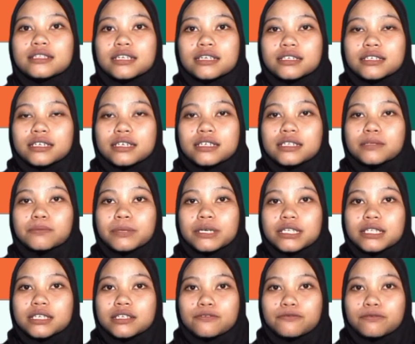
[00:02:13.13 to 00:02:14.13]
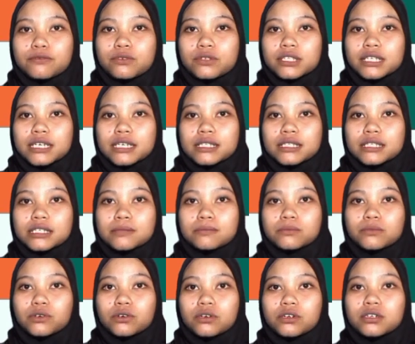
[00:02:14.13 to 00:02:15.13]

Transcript: such as basic food items